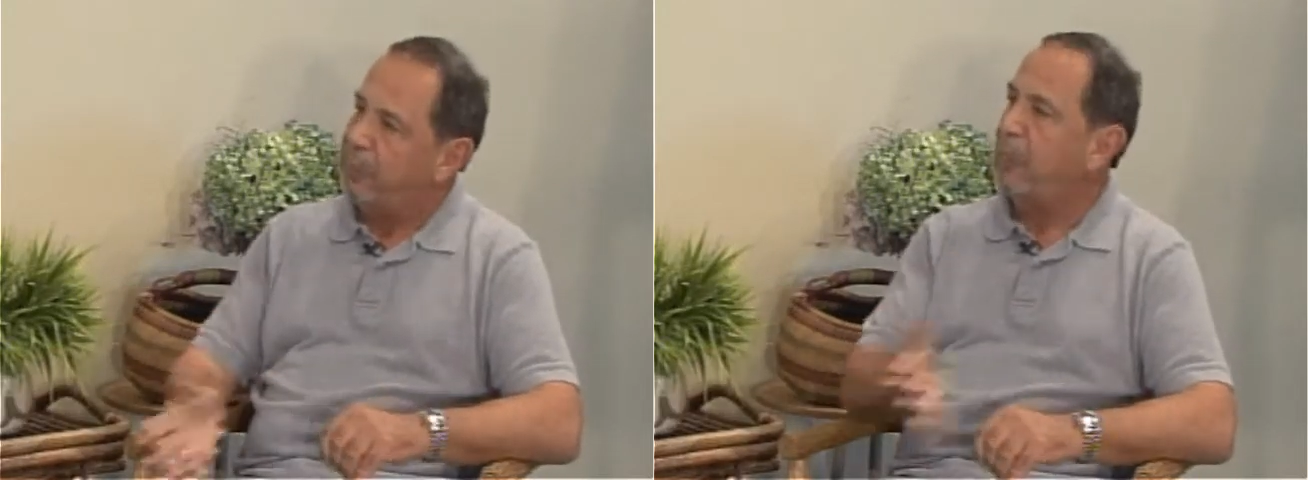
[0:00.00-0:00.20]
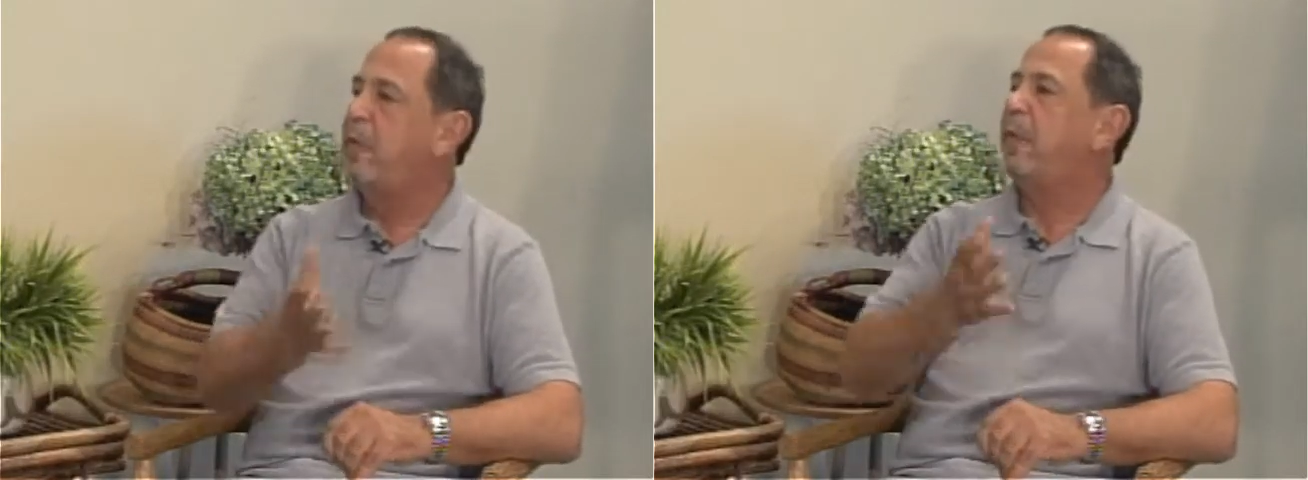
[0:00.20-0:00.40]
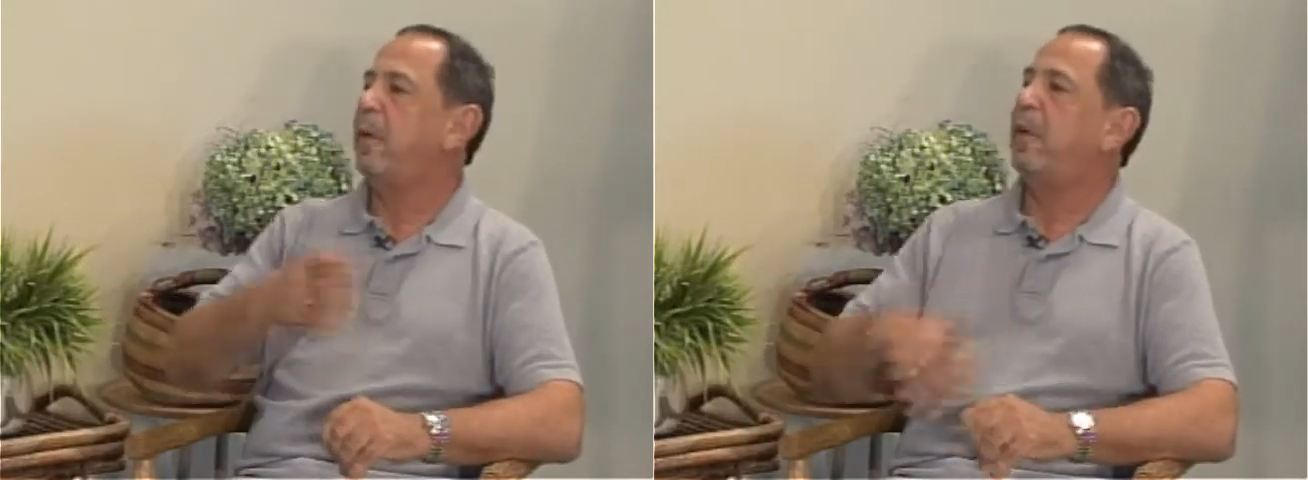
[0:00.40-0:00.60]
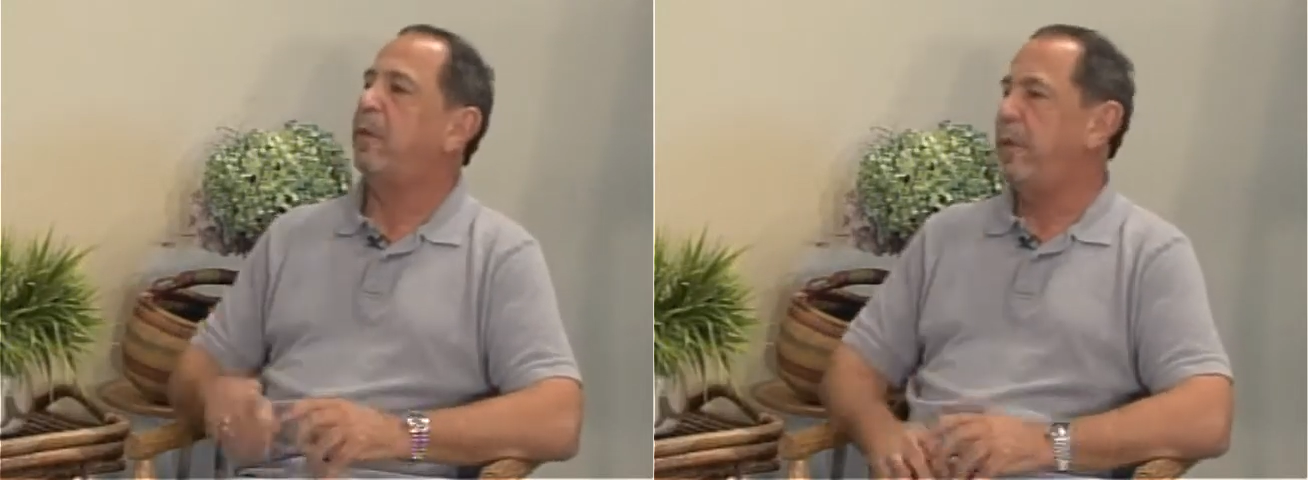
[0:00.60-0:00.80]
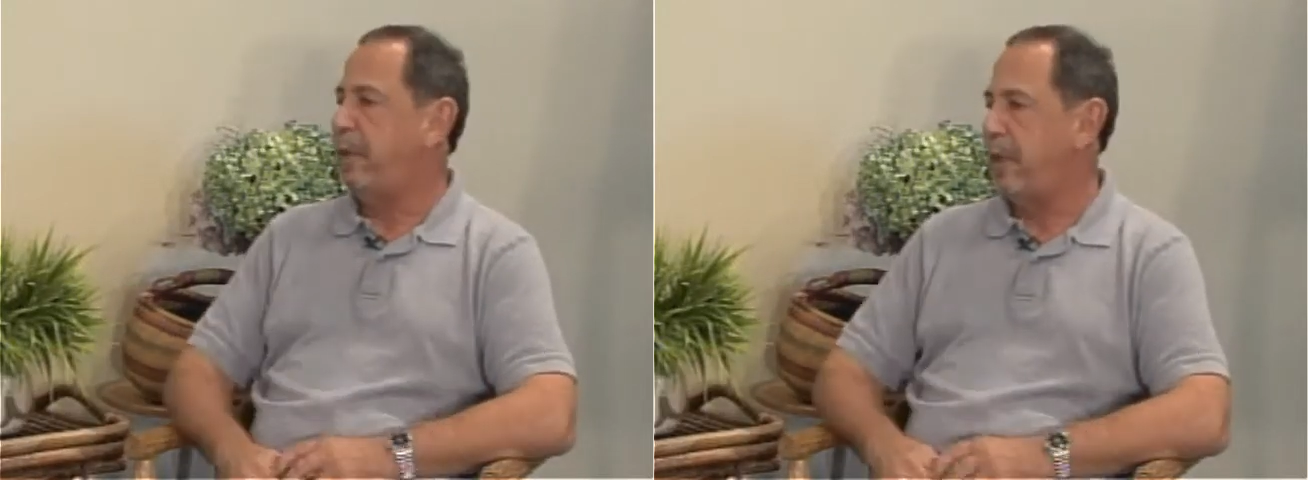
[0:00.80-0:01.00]
move their
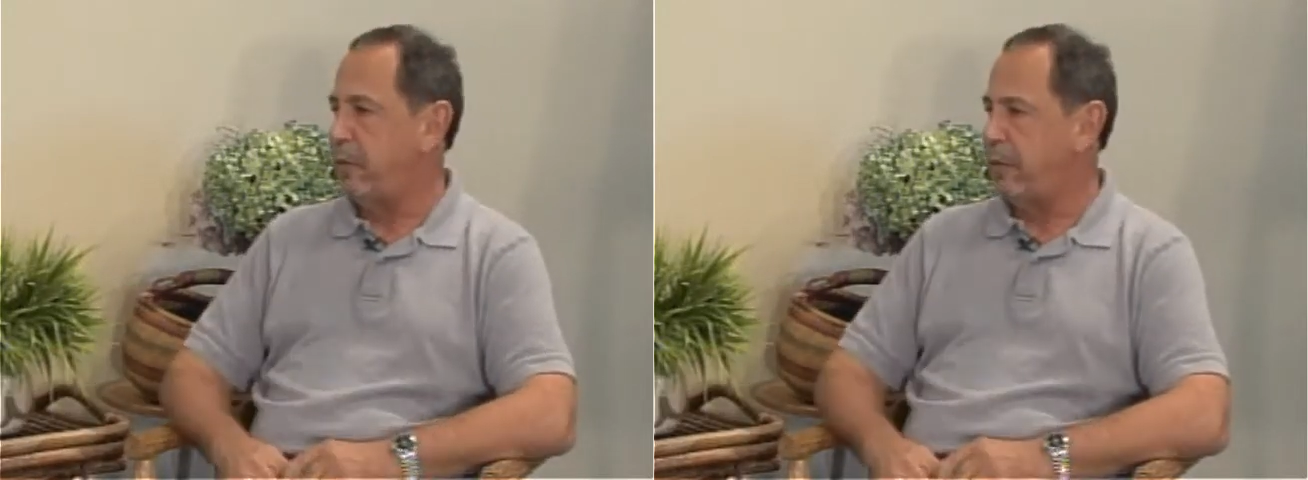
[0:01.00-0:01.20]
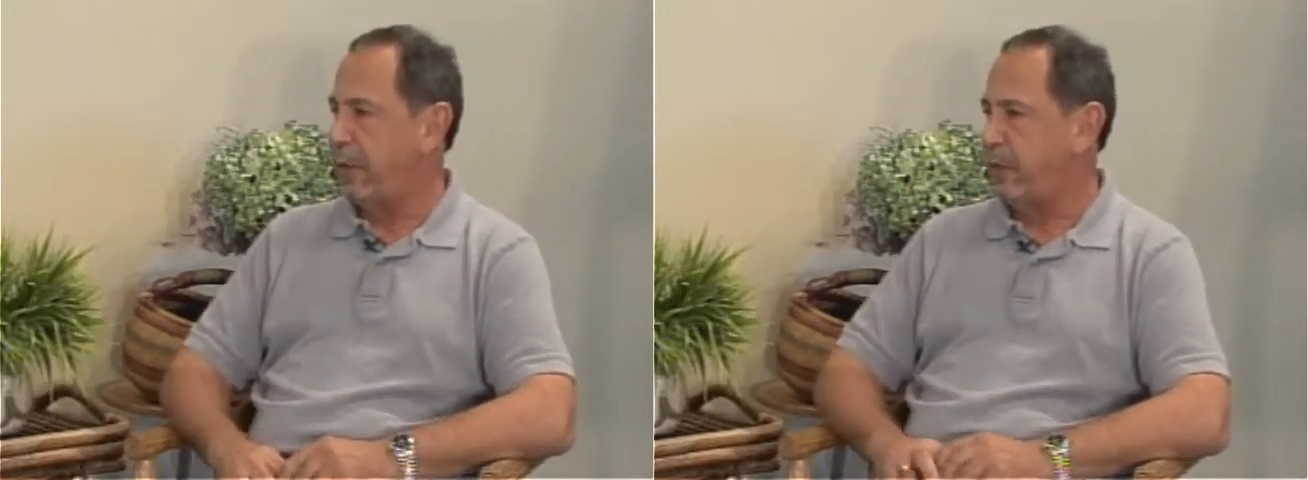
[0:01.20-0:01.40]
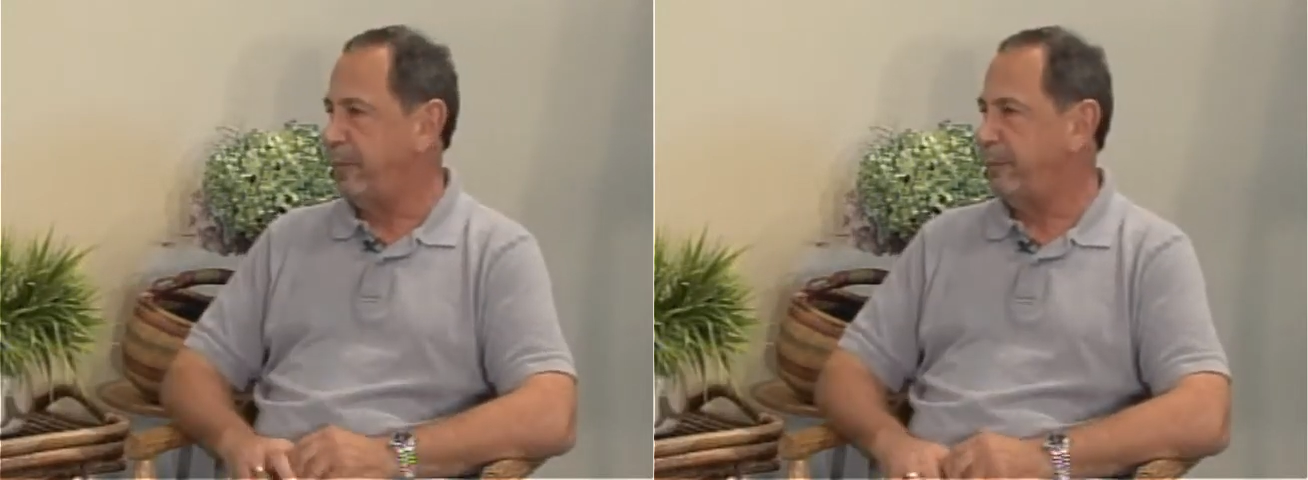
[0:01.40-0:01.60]
career in that direction.